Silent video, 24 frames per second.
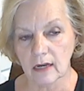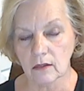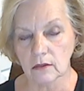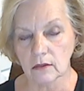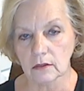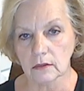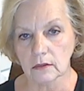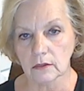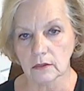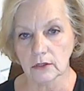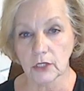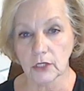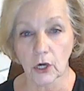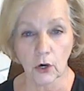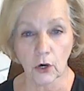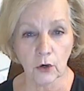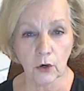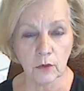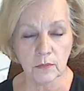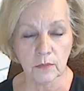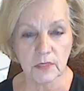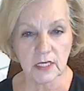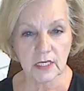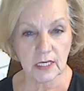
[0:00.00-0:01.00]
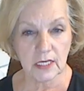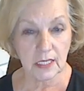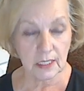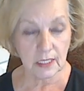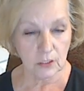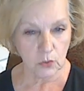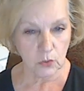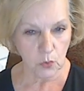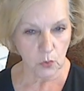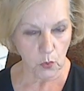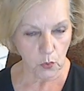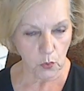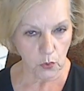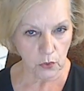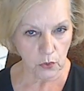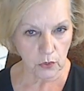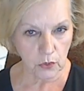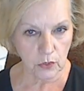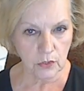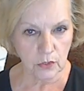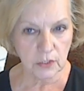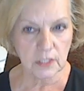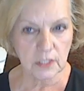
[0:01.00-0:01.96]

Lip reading: It's very important for you to start